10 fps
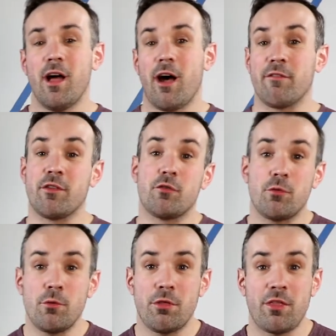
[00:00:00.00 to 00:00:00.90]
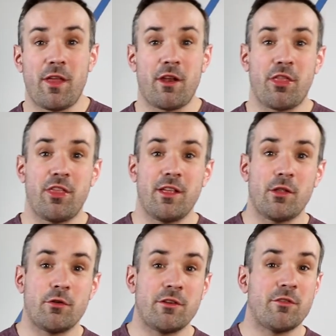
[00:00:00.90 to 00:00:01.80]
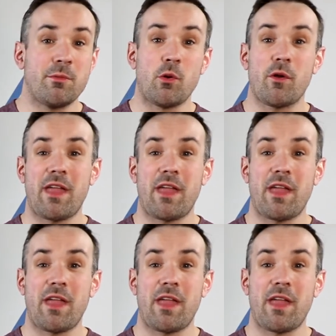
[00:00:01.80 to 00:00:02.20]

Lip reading: of the truth that a theologian from North